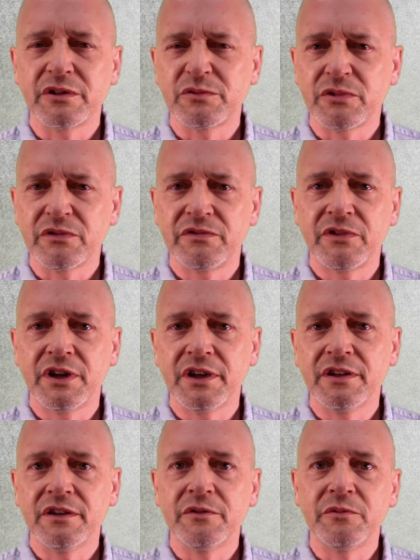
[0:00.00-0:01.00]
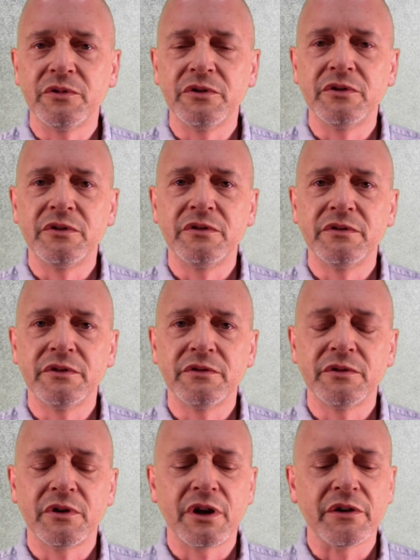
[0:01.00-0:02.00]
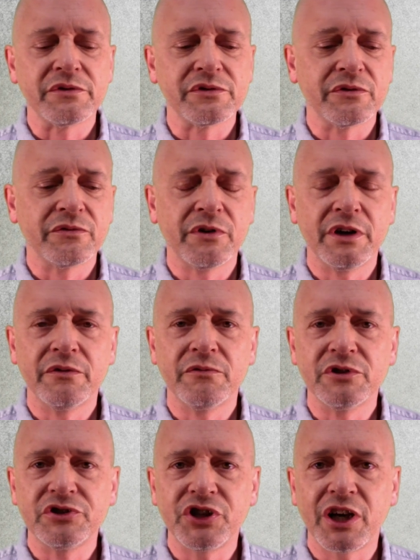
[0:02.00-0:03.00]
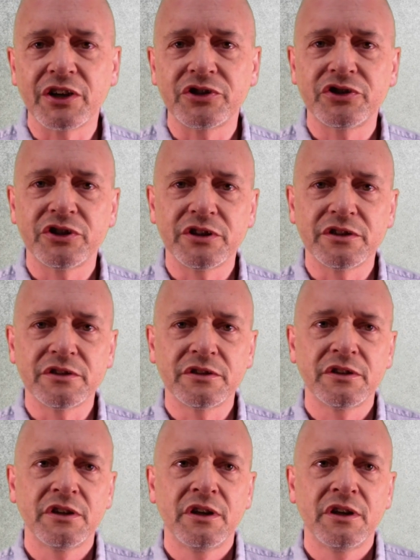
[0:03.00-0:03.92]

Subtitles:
because we're afraid that a lot of us are afraid of rejection